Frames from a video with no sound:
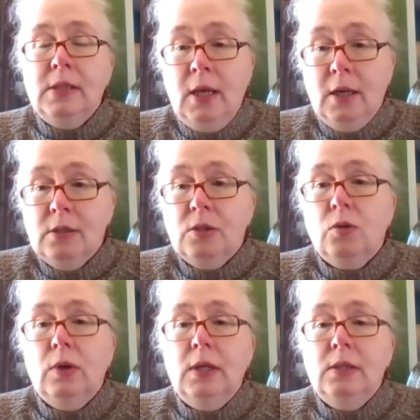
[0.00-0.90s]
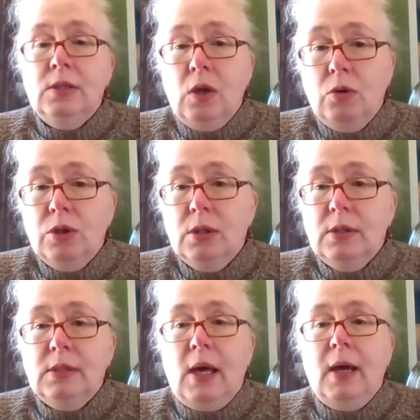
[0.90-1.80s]
history, social
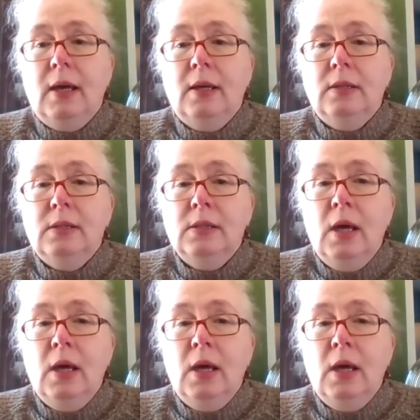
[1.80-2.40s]
science,